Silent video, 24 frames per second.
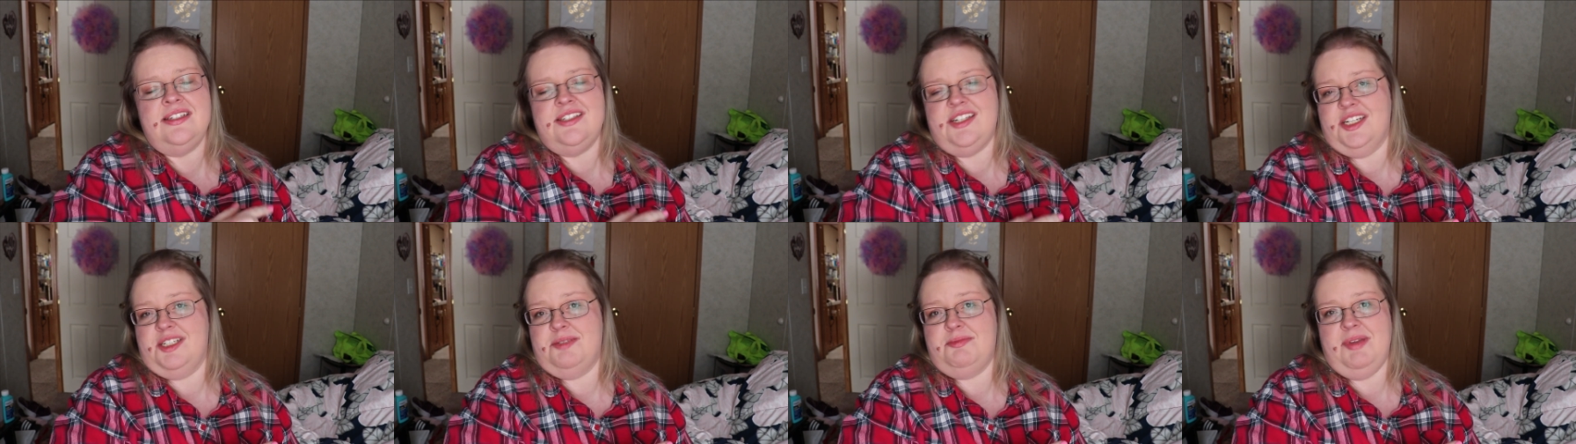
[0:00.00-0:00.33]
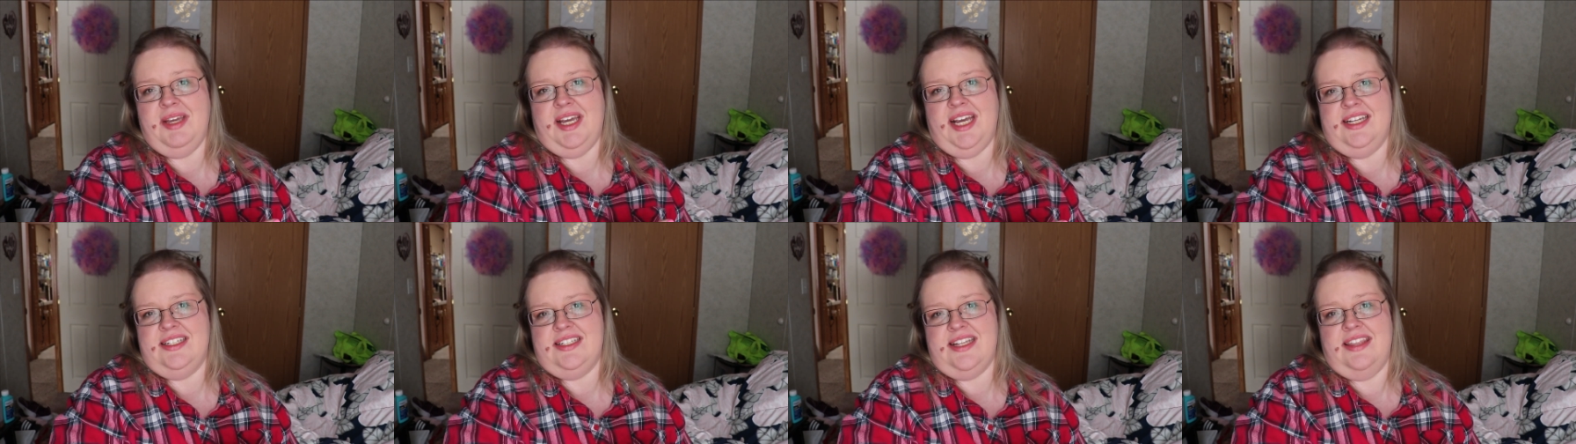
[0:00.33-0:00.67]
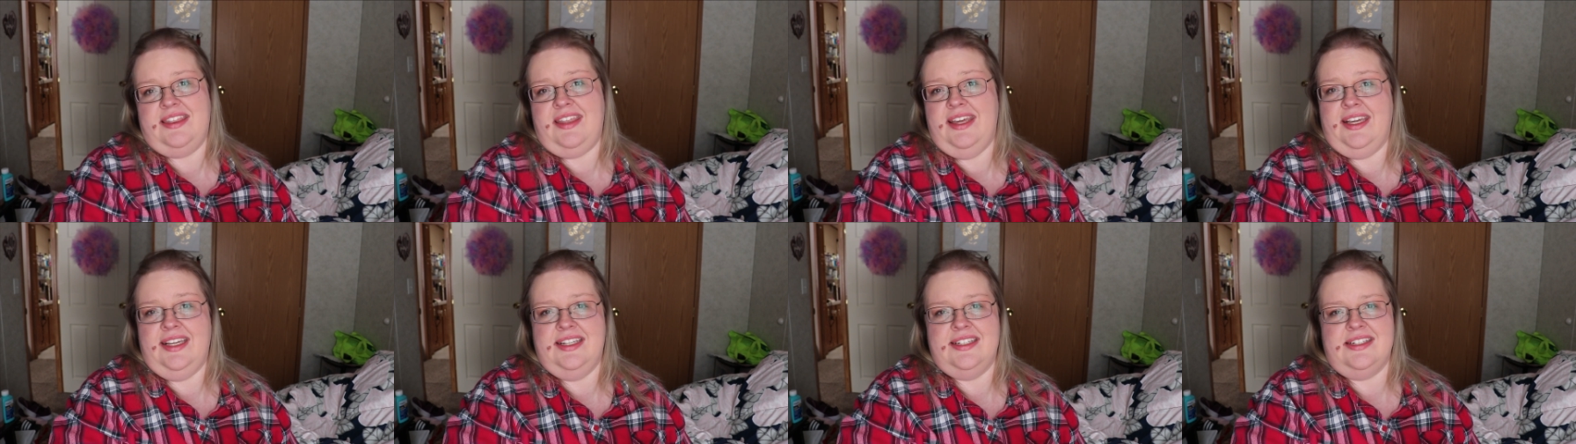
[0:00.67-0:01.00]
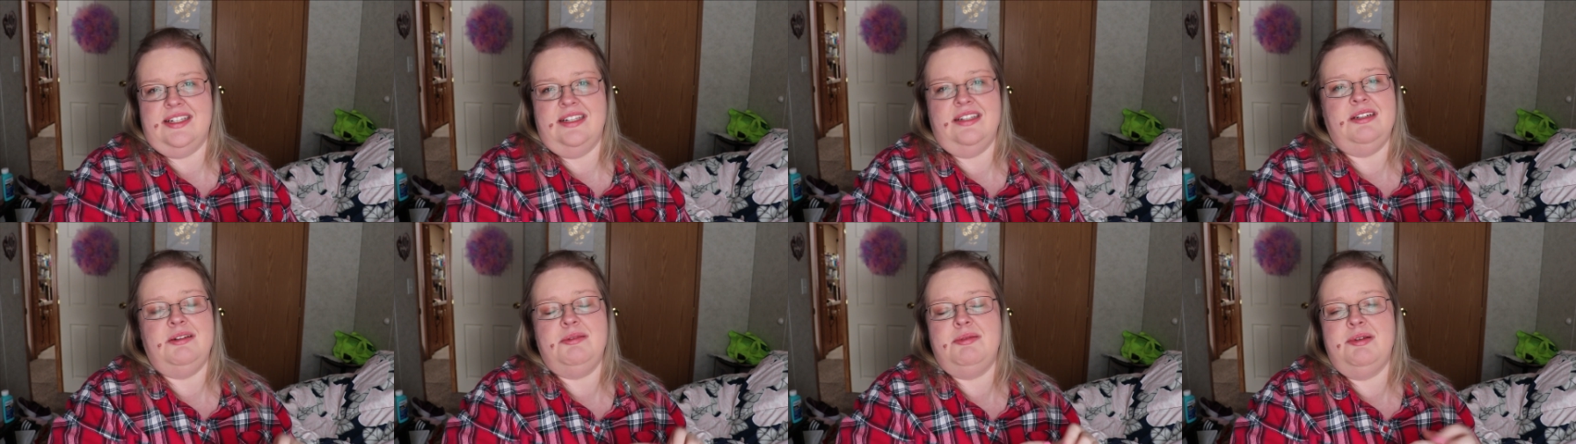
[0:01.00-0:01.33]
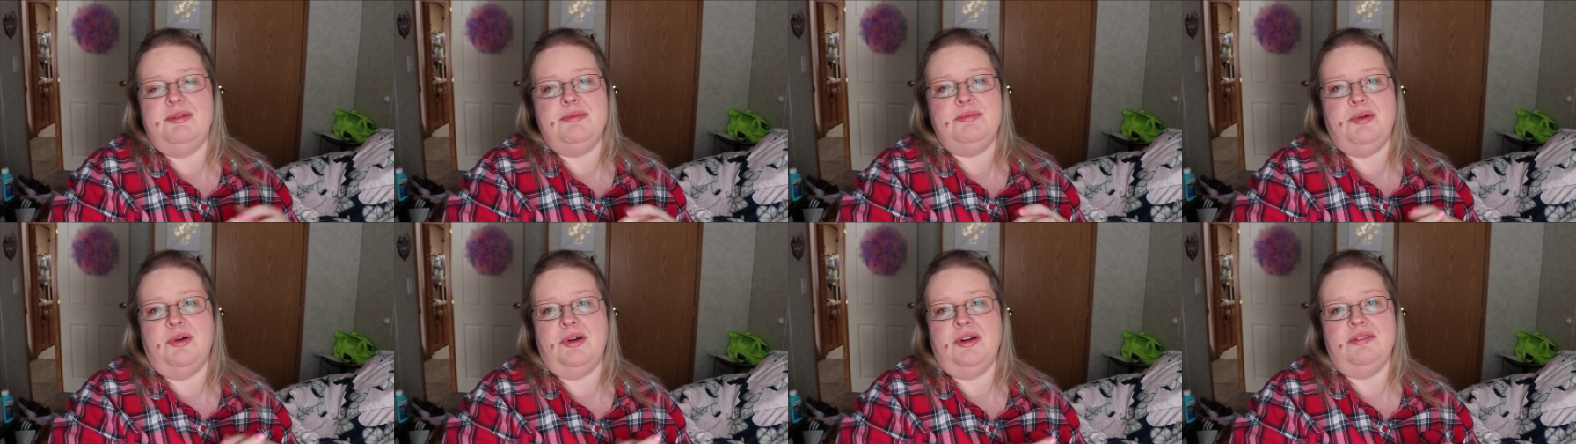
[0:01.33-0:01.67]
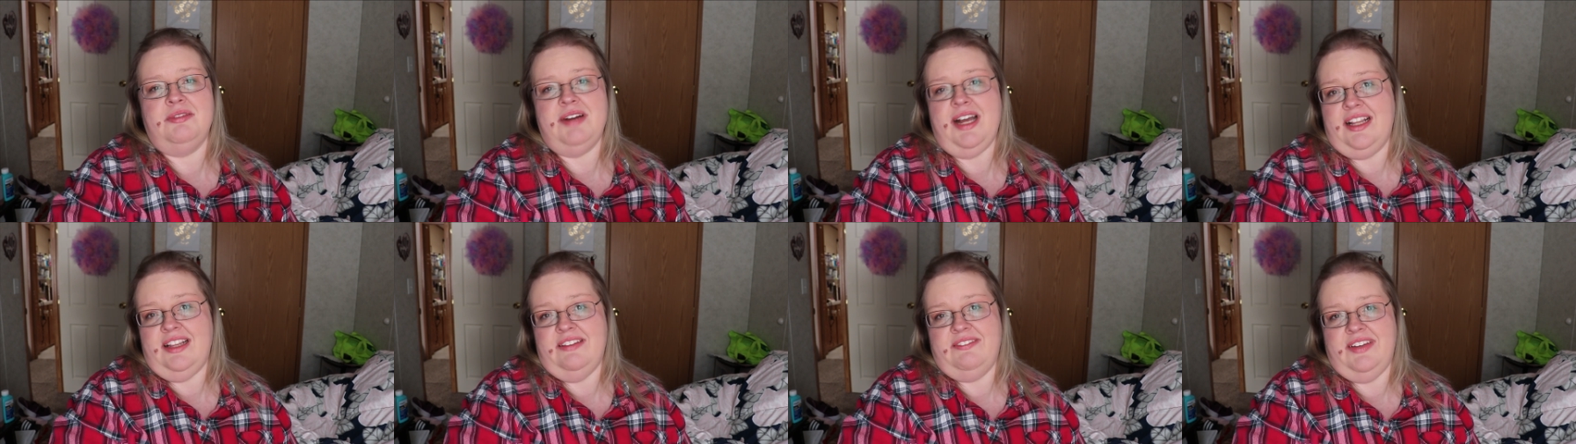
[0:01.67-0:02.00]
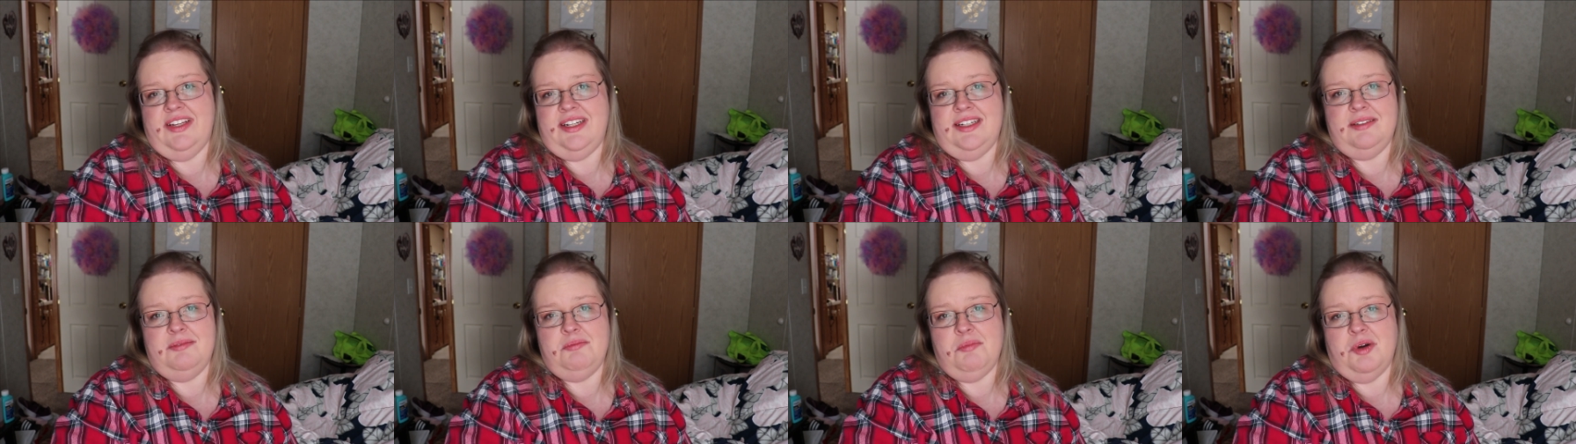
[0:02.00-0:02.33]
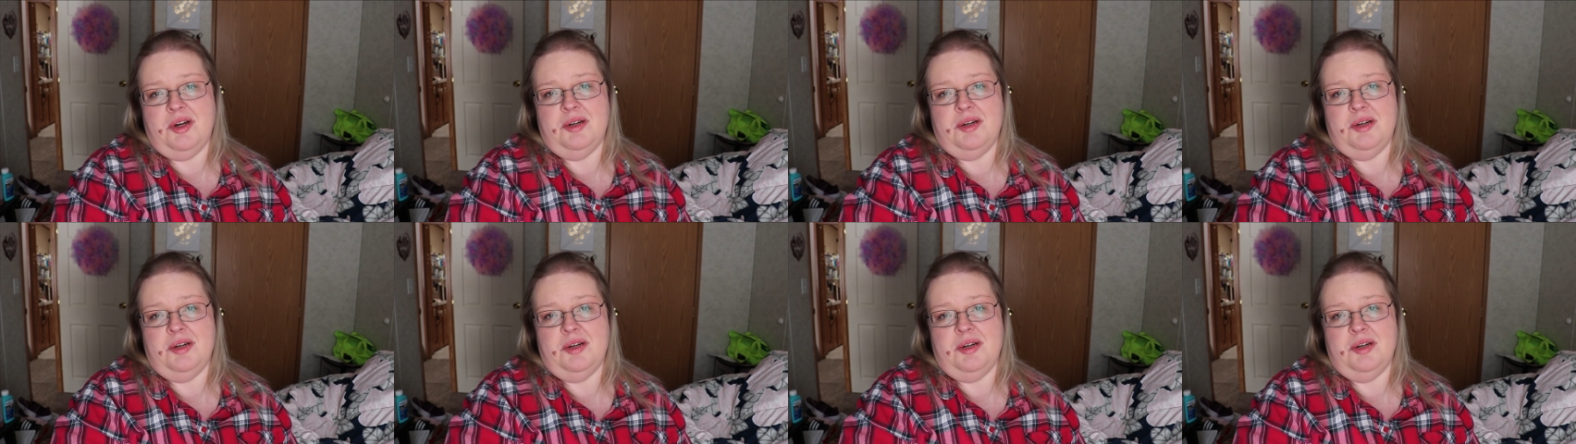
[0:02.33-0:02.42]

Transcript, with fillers: just because I think it's a little bit more relevant,